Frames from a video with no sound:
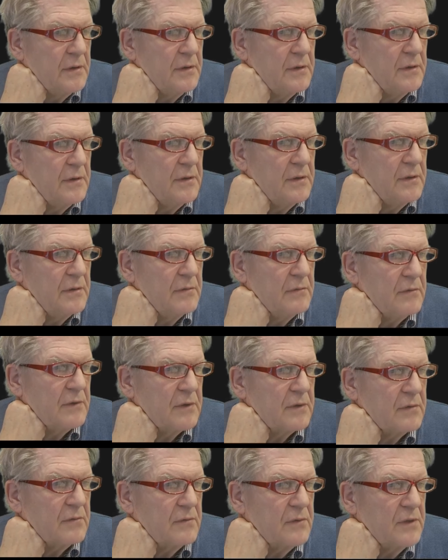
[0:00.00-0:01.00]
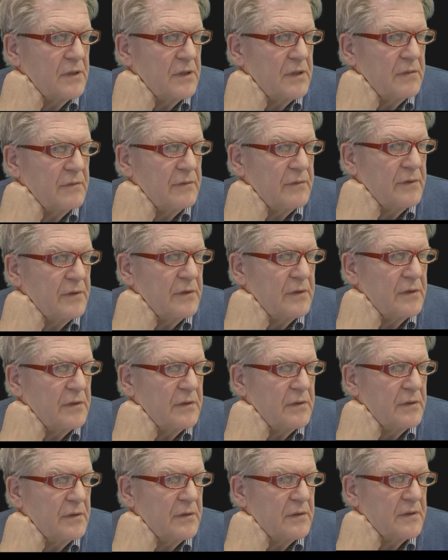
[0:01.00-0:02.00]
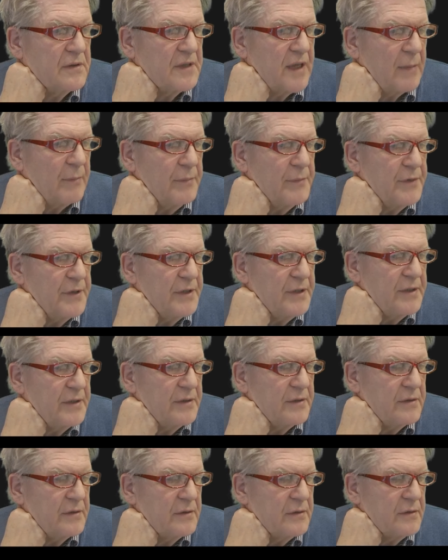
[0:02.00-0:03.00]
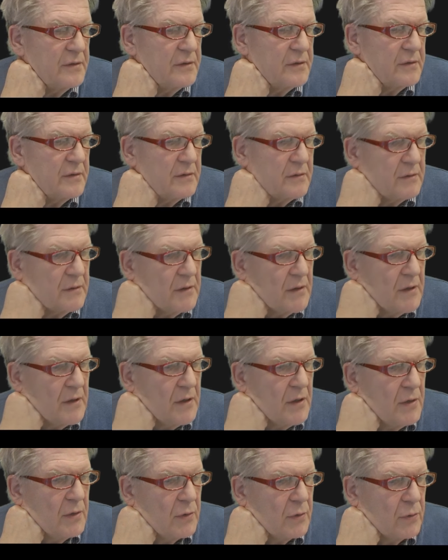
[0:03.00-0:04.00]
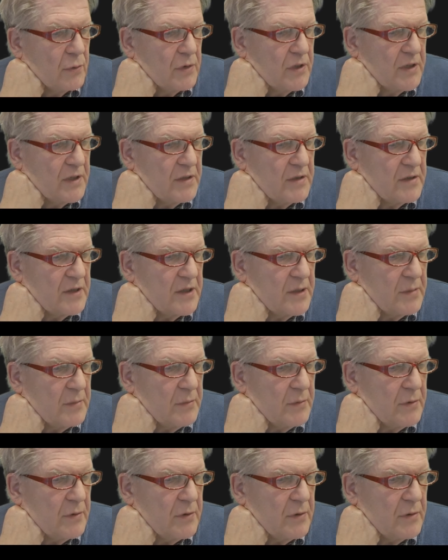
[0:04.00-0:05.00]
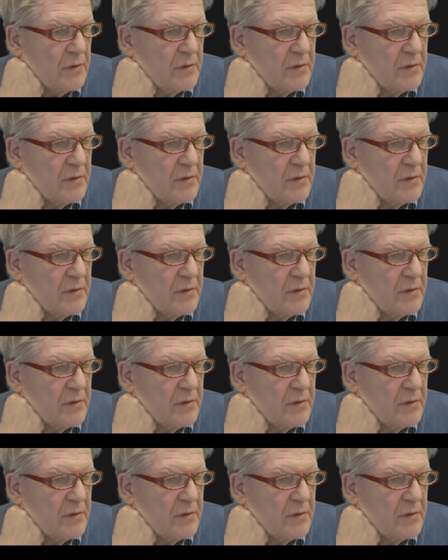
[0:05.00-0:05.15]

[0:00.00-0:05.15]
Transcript: And what we have here, subnet, routing table,